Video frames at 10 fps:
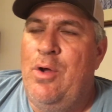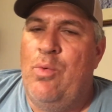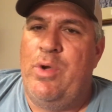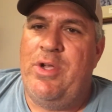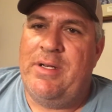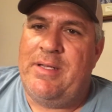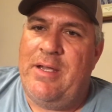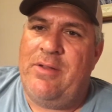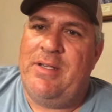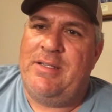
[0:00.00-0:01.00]
Well, you can
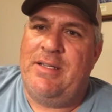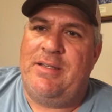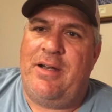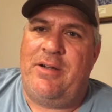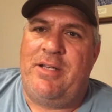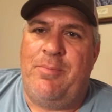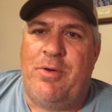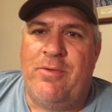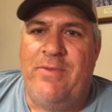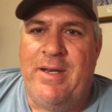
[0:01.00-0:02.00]
tell this isn't our
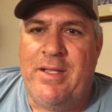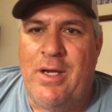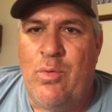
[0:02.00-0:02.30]
typical video.